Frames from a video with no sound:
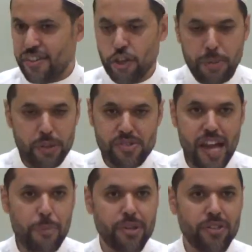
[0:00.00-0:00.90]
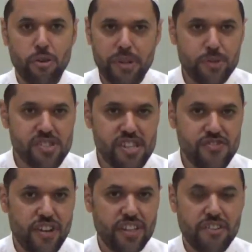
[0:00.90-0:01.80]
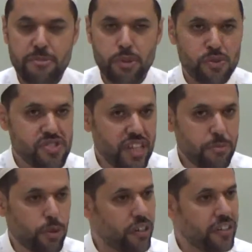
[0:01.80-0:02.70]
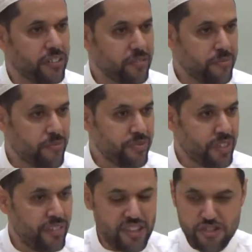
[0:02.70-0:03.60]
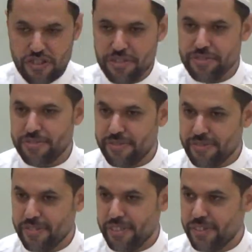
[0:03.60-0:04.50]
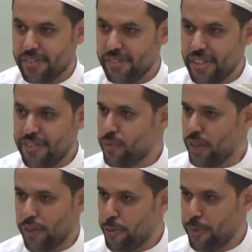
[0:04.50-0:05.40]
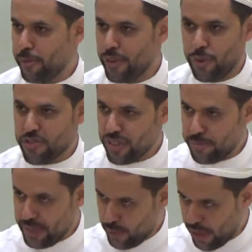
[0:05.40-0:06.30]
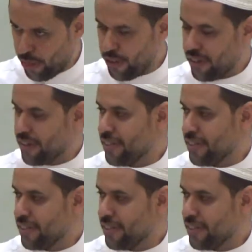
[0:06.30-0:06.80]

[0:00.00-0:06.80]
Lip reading: Nobody was happy. Nobody was satisfied. Everybody wants to get more. And that's true. Even wealthy people, they want to be wealthier.